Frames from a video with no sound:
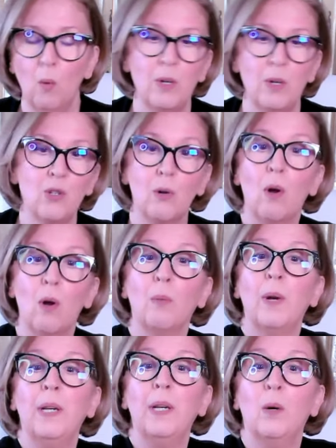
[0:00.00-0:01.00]
what you're
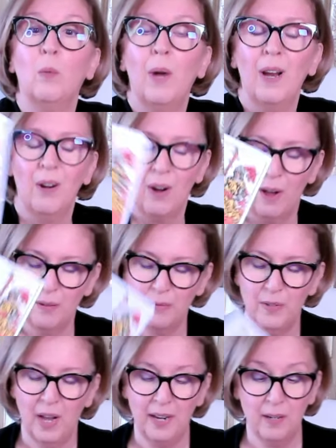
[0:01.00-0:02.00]
already aware of,
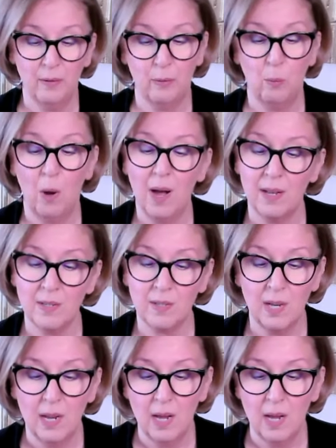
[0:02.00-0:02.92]
Knight of Wands.